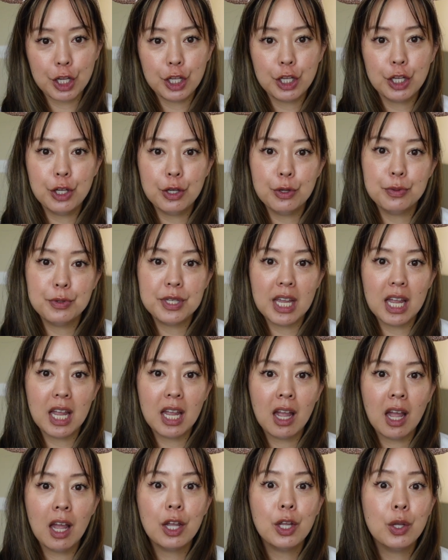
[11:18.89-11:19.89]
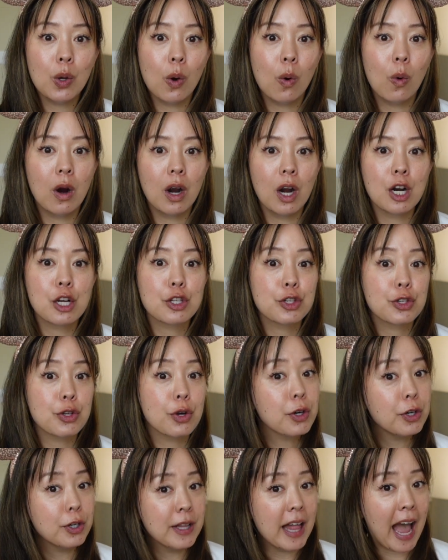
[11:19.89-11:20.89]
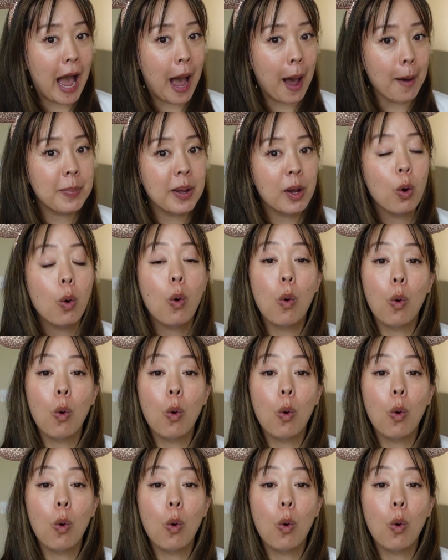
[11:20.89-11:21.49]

using your Circle app